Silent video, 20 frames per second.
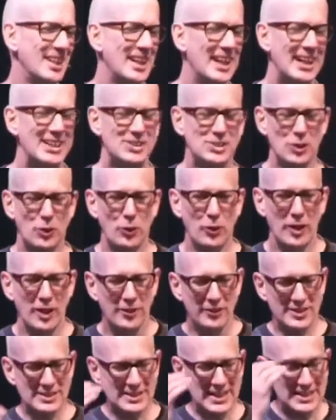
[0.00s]
And so
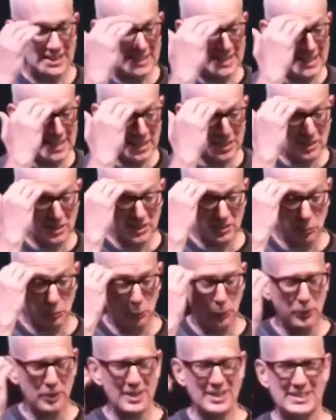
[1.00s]
this idea is
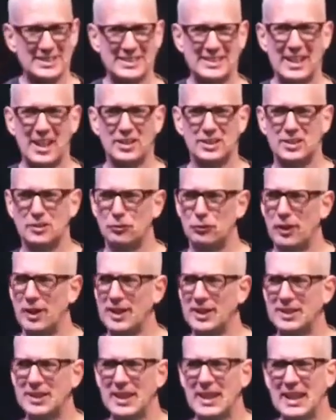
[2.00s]
pretty seductive,
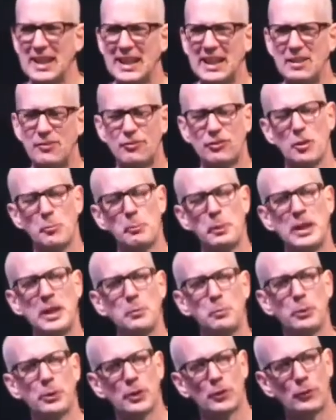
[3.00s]
right? If the
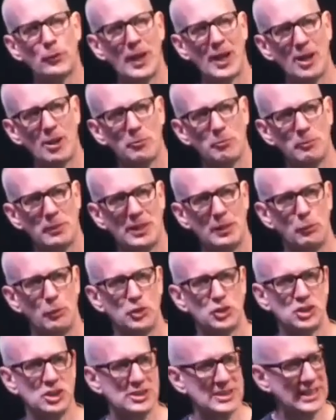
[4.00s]
people around me
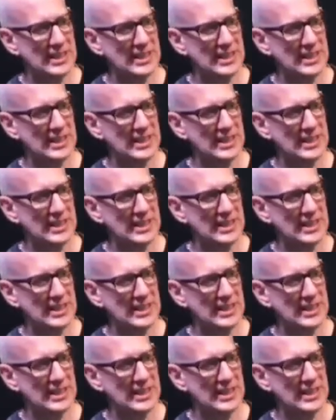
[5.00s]
would just